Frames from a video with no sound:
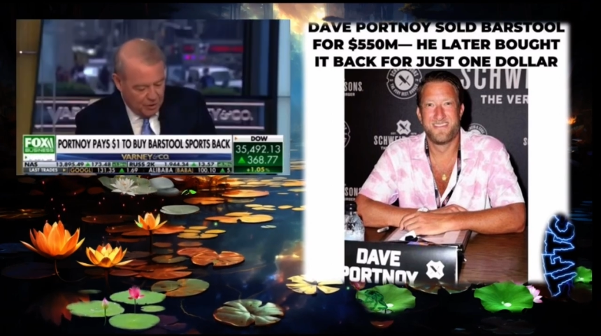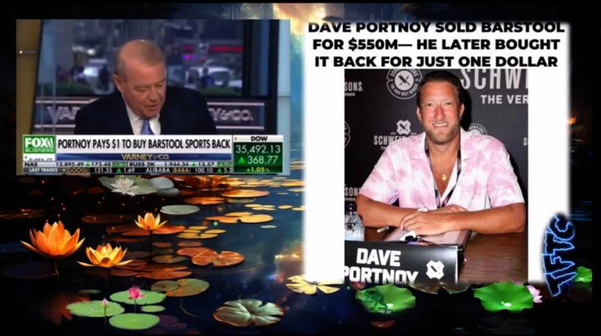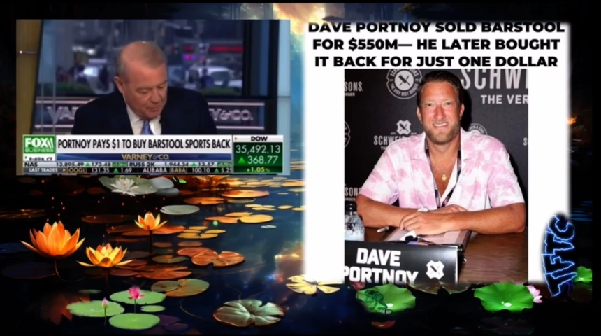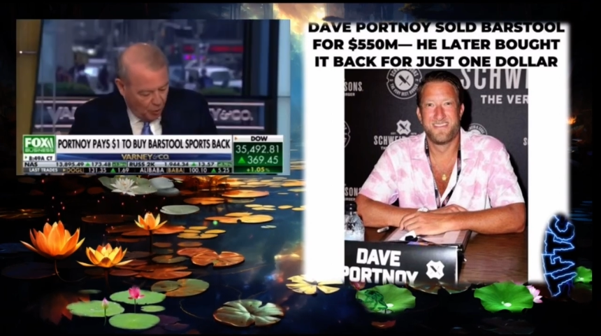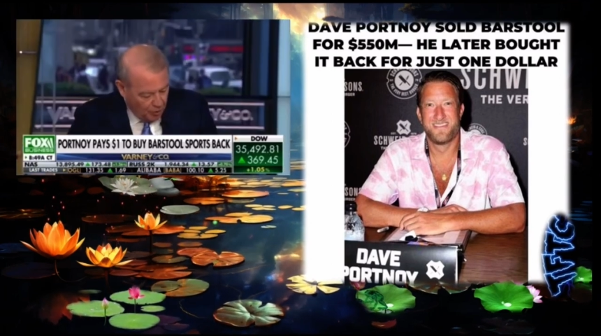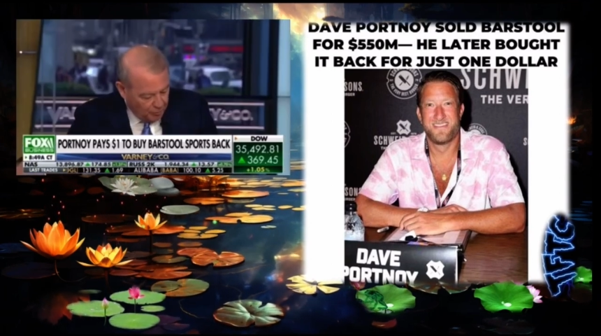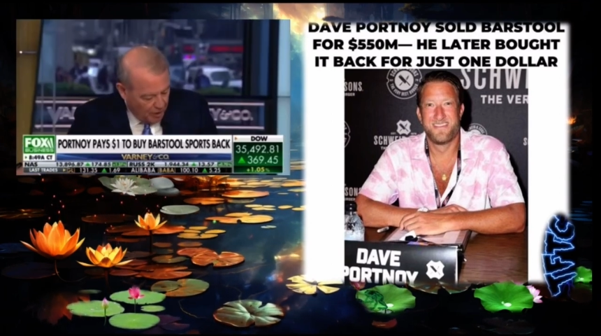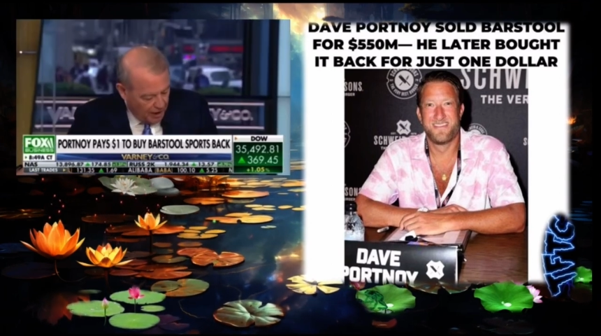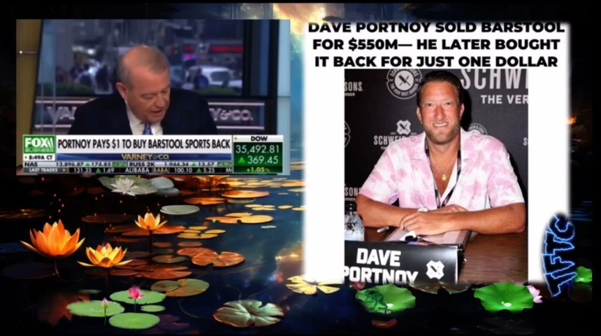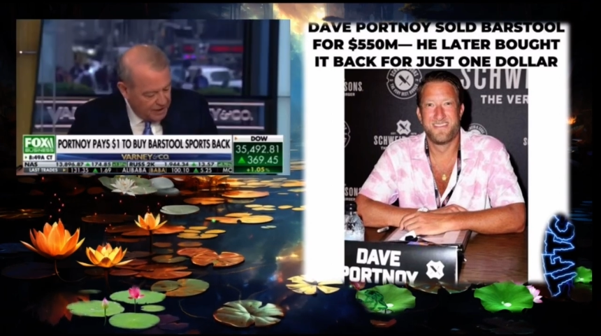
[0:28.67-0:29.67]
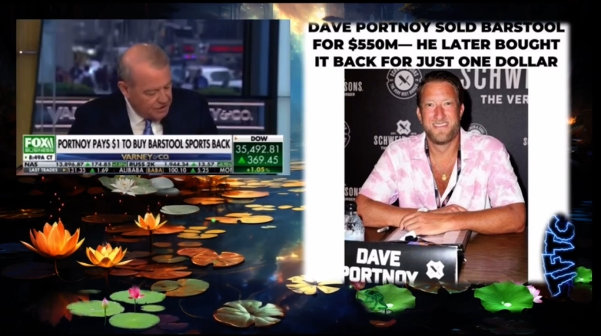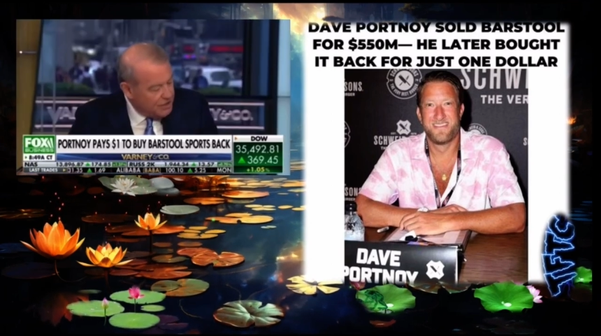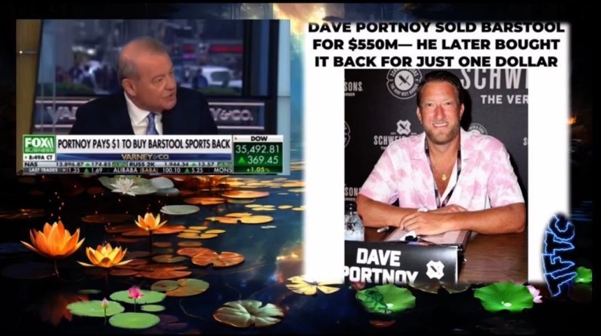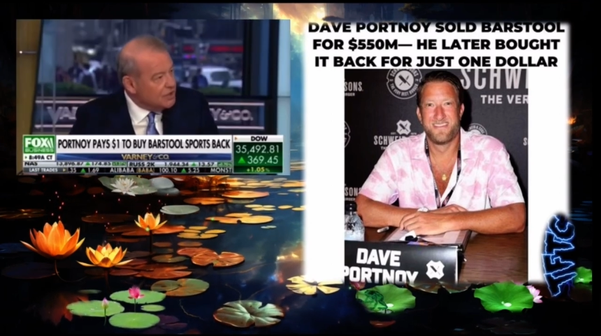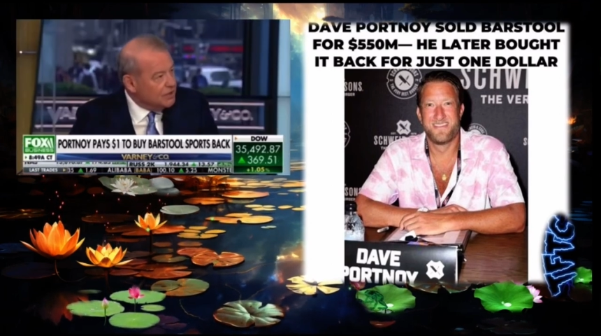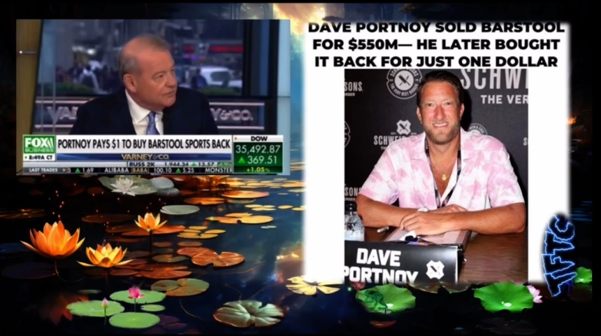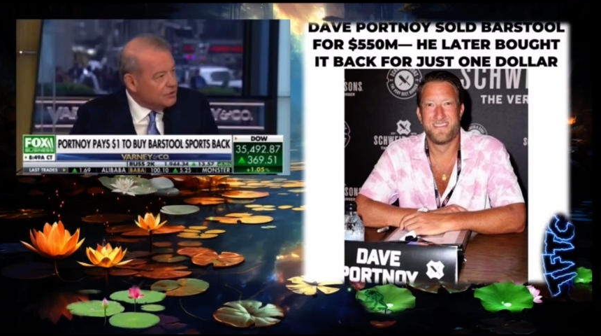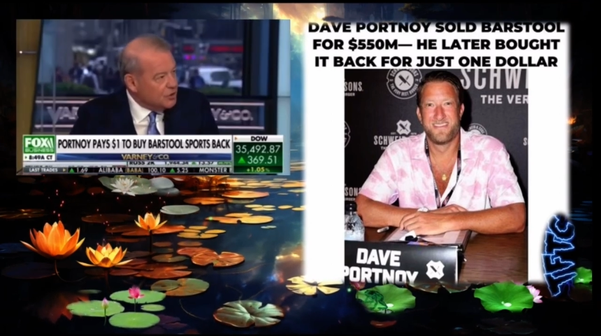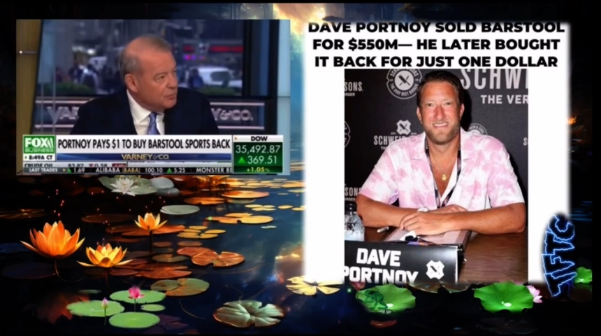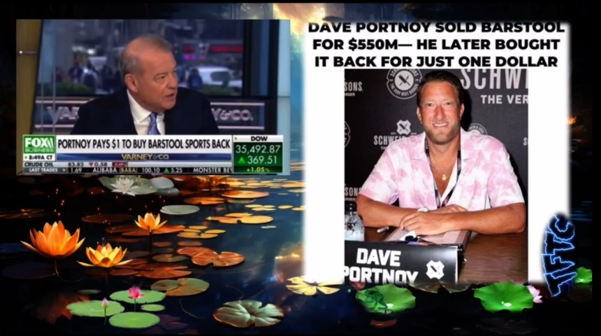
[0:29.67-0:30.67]
Speaker 1: to be bought by Disney
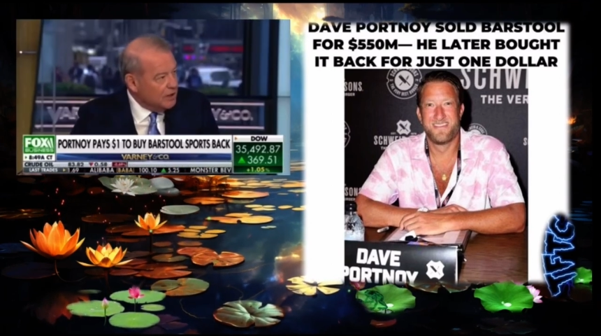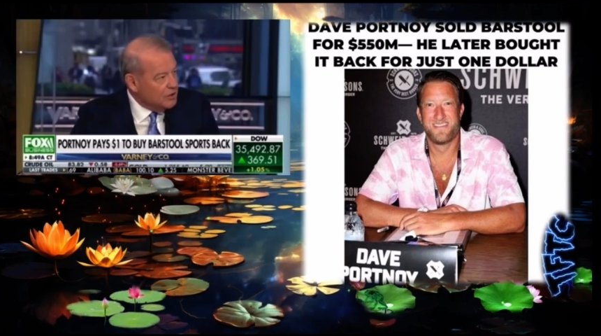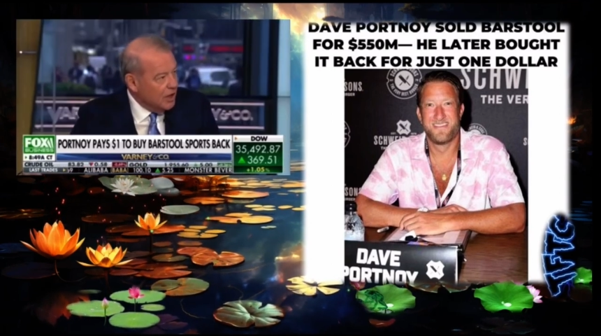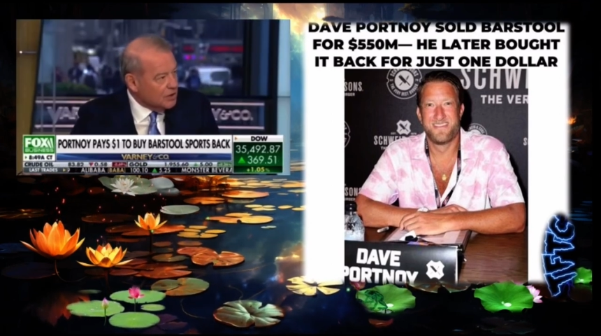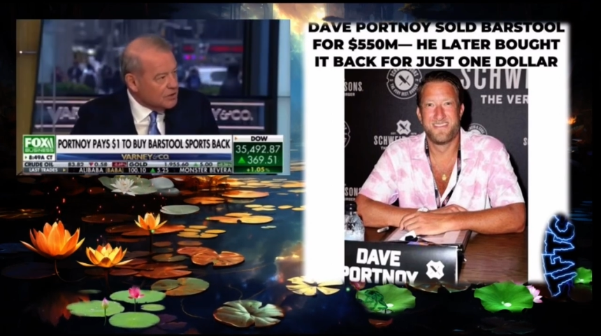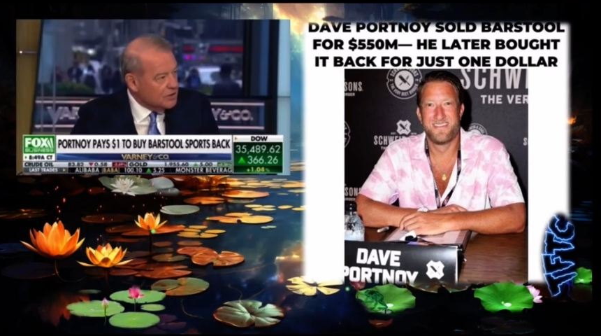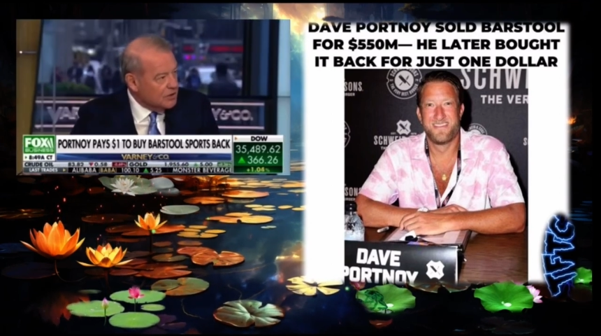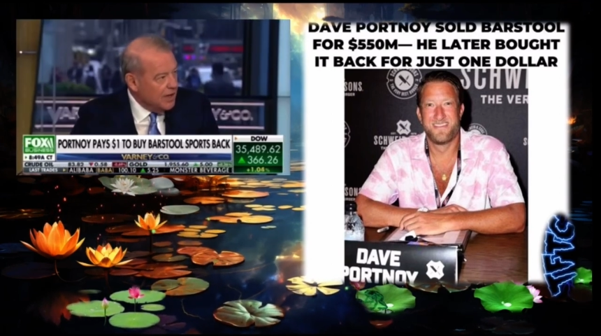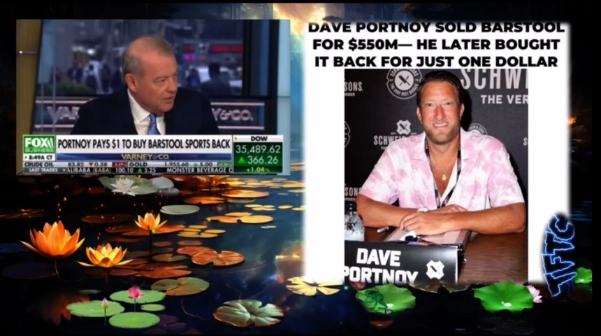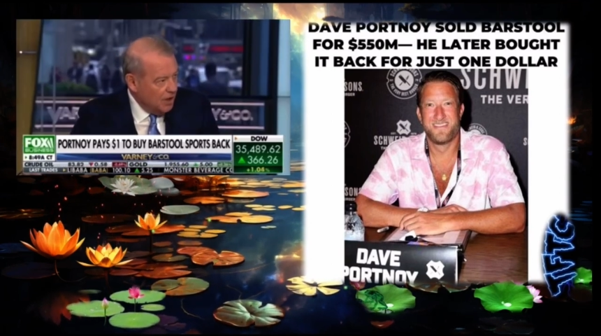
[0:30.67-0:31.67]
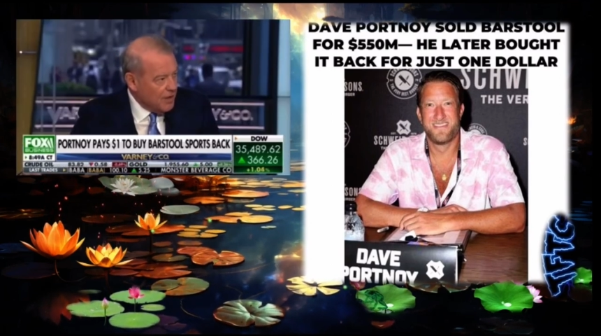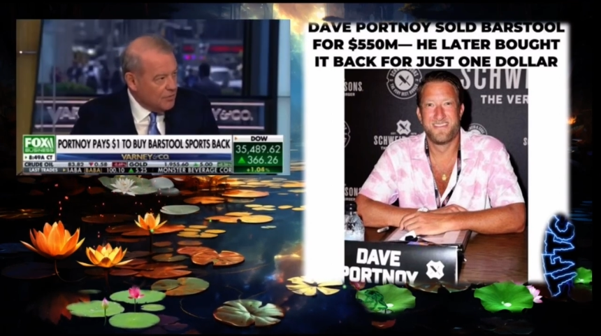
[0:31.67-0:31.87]
for $2 billion. Have I got